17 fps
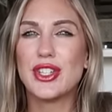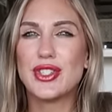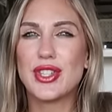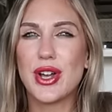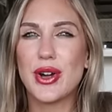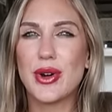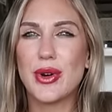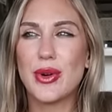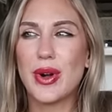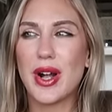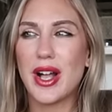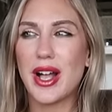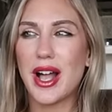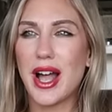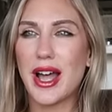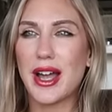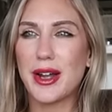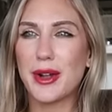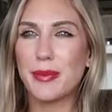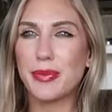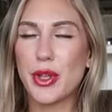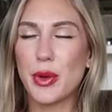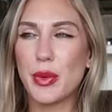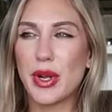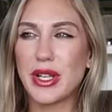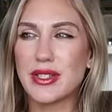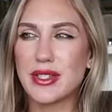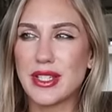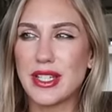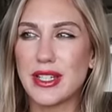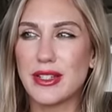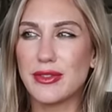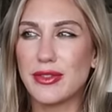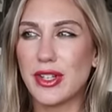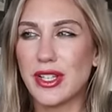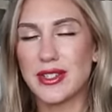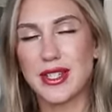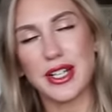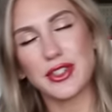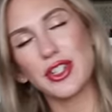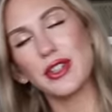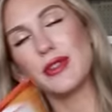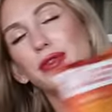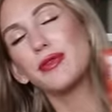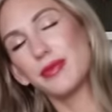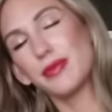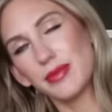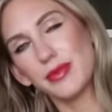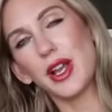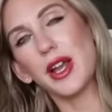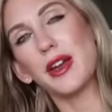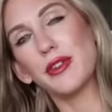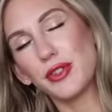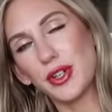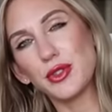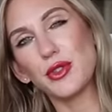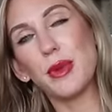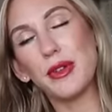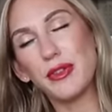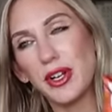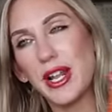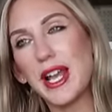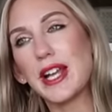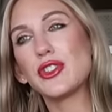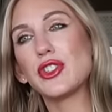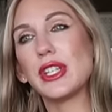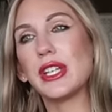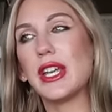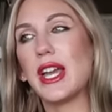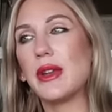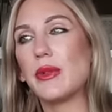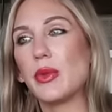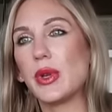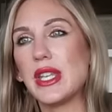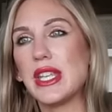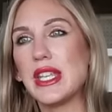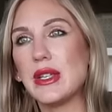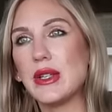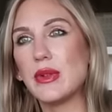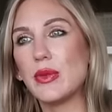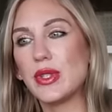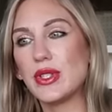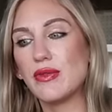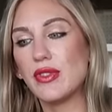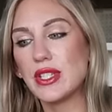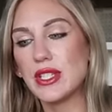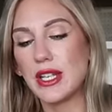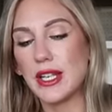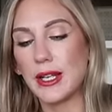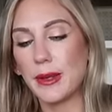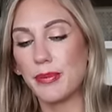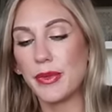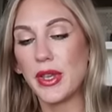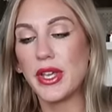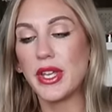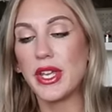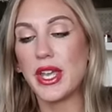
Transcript: So um, Steve is actually uh, friends with my friend Ashley and when he was visiting,